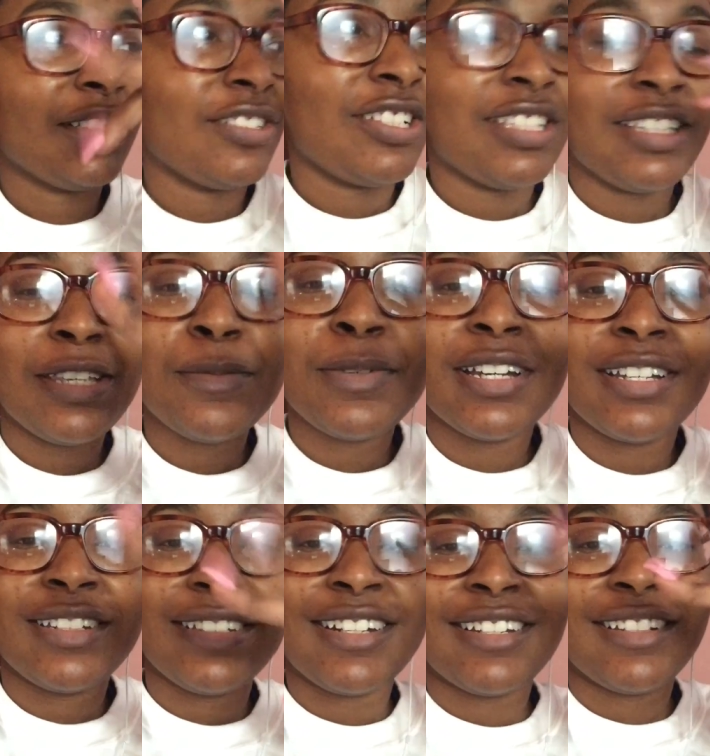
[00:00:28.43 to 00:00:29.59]
just keep
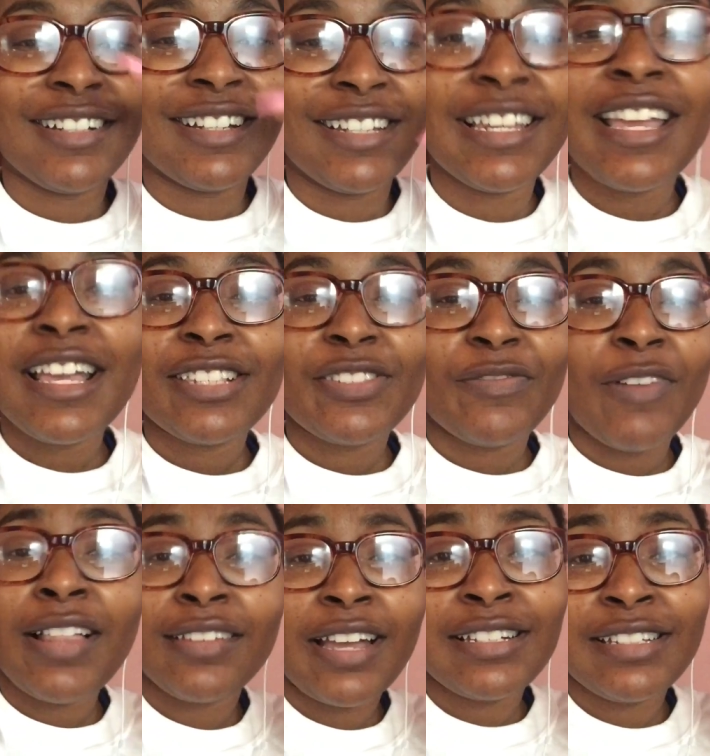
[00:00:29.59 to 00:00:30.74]
cutting cutting cutting so
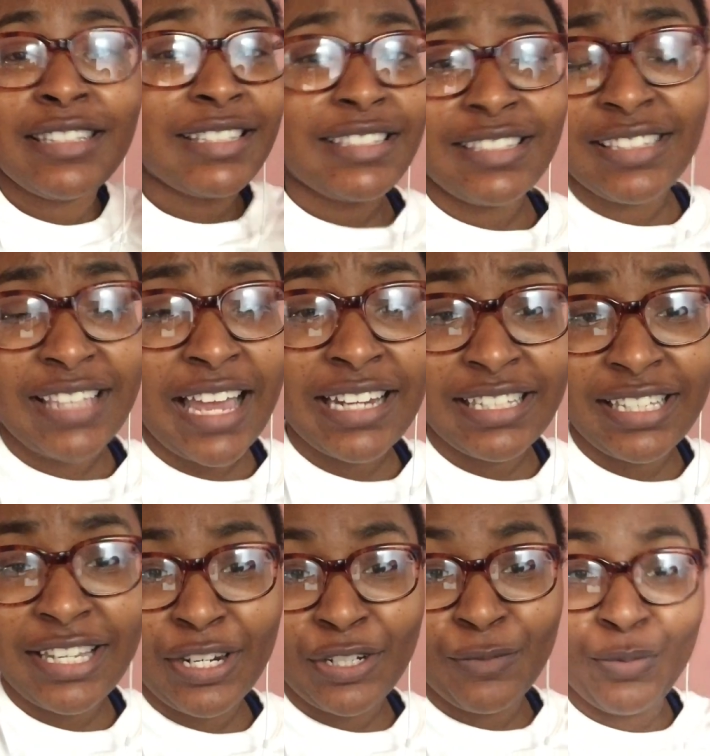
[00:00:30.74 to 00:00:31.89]
finally i just decided to
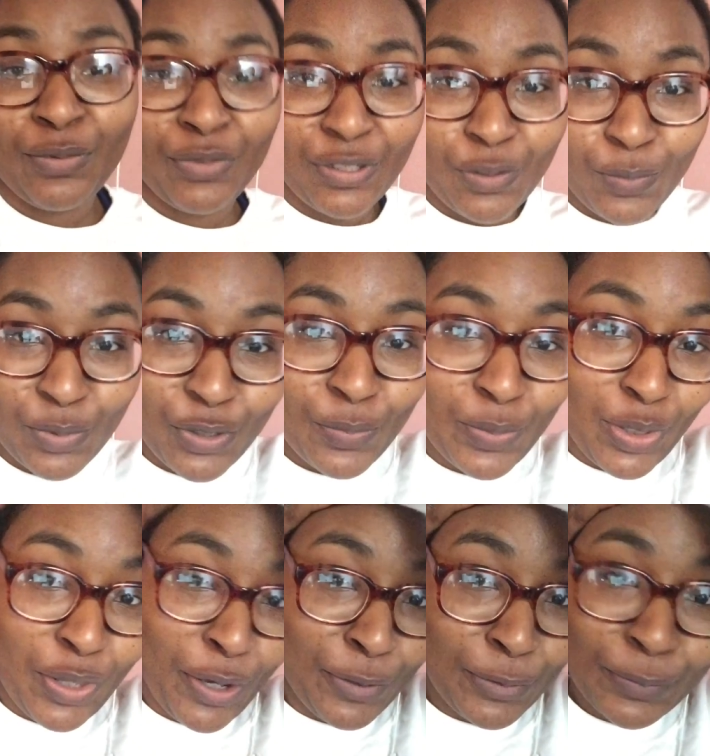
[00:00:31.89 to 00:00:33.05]
cut it super duper
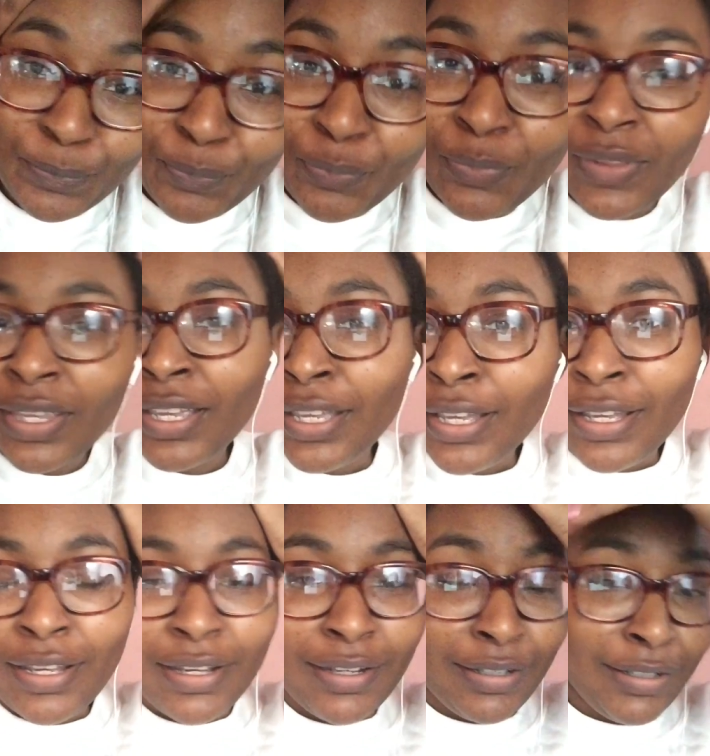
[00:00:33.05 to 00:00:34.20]
low
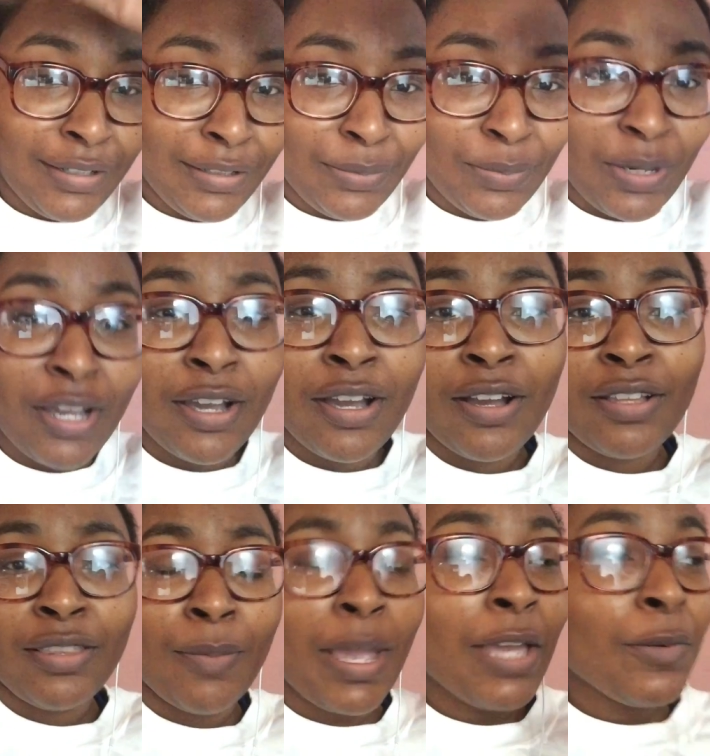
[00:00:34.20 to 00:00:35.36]
um,
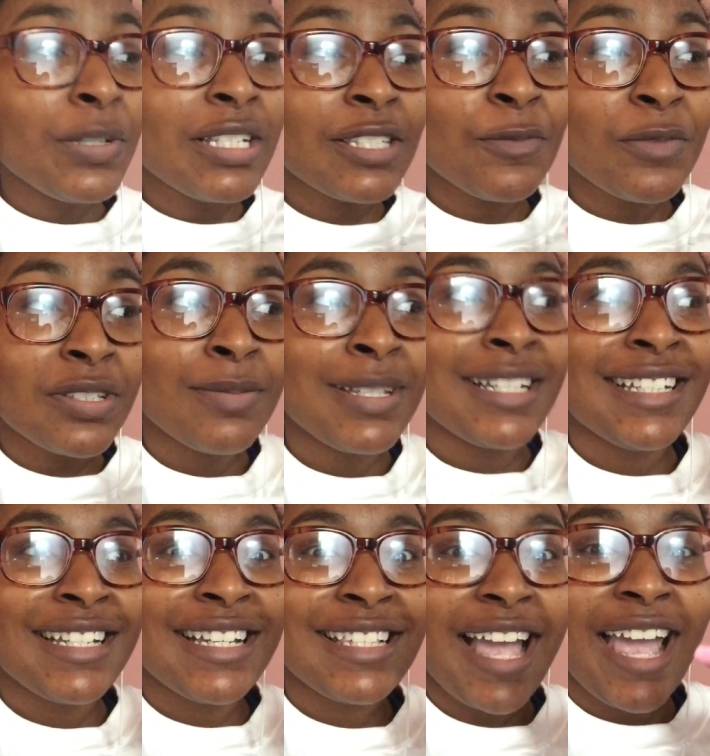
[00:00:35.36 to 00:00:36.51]
the main reason was
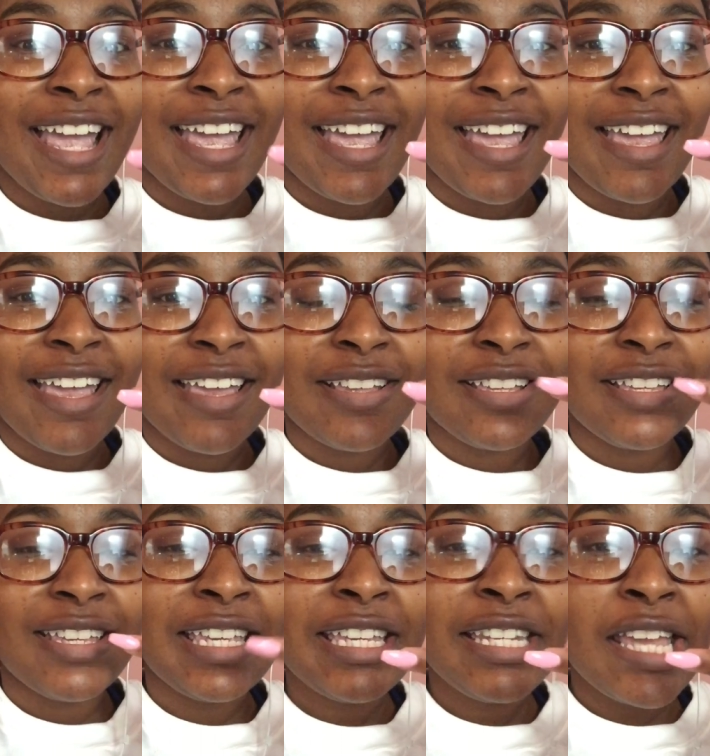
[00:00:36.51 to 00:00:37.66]
because i had
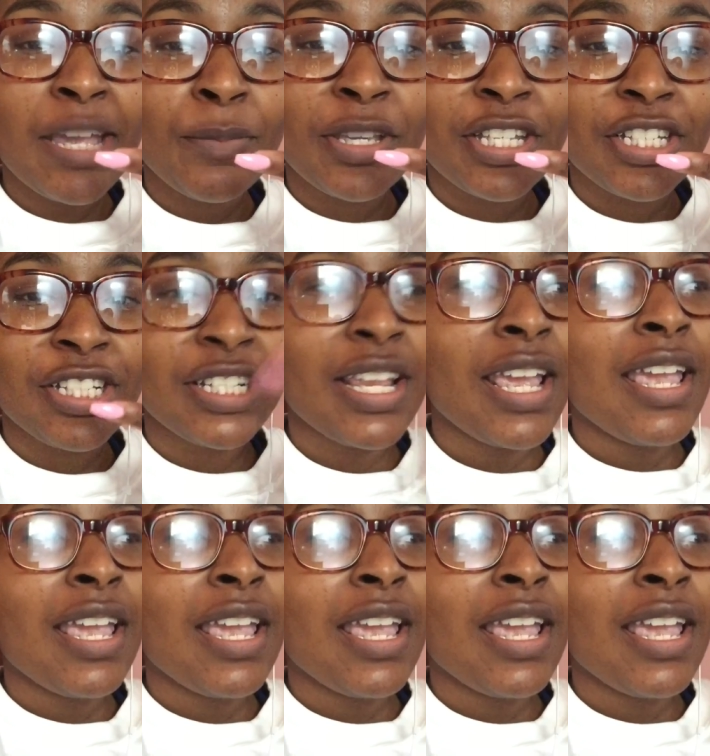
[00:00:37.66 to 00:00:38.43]
heat damage